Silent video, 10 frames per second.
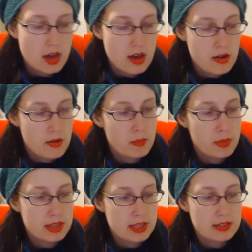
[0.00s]

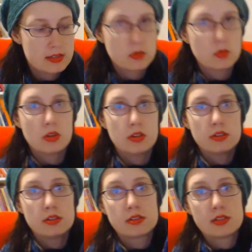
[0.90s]
but this
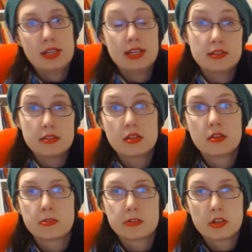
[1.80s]
is
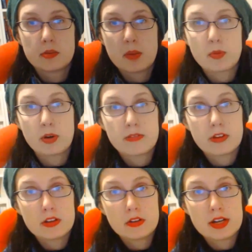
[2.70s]
for my
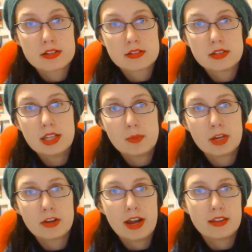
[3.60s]
boyfriend who has a slightly
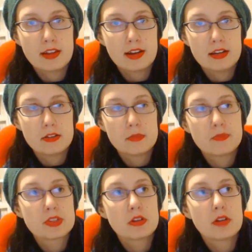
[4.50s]
bigger head than I do.
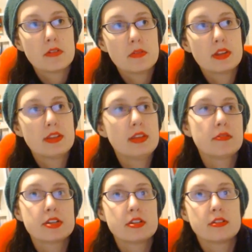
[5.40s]
So I went with the
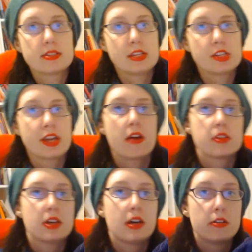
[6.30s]
original stitch count
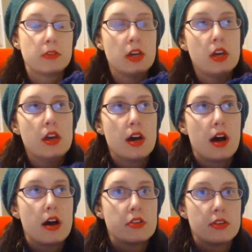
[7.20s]
of
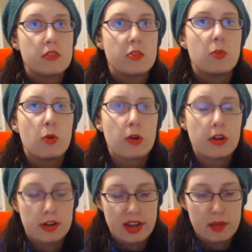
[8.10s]

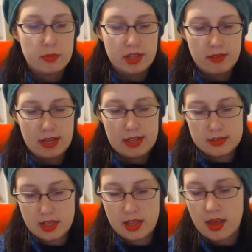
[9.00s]
104, I believe it
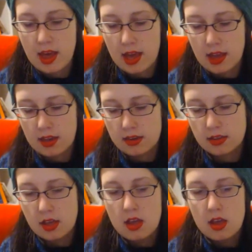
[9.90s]
is. And
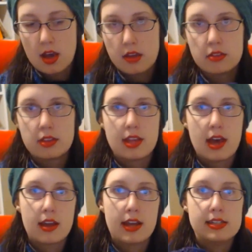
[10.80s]
other than
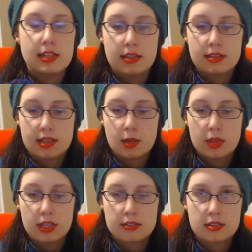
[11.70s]
that, I did the same
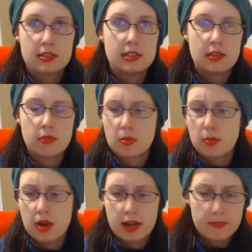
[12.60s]
things as I did with
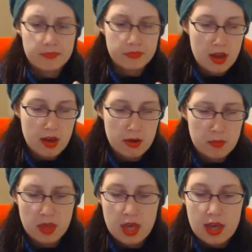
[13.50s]
mine.
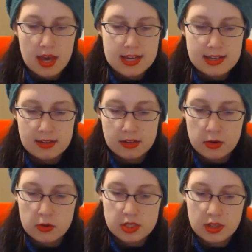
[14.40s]
I didn't
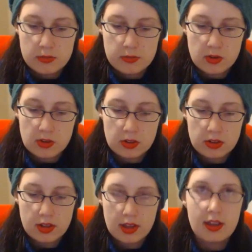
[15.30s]
go to the
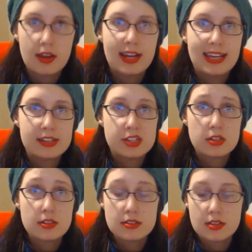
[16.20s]
full 9
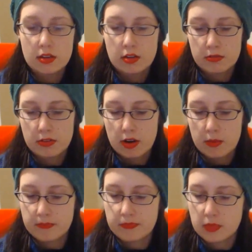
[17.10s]
inches
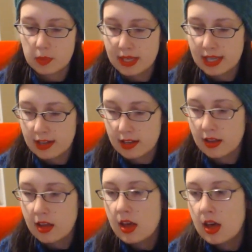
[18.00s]
from the
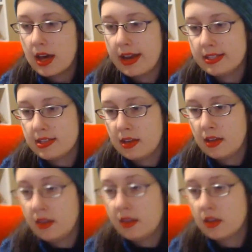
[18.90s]
beginning. I
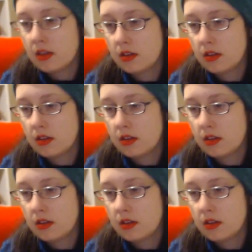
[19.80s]
did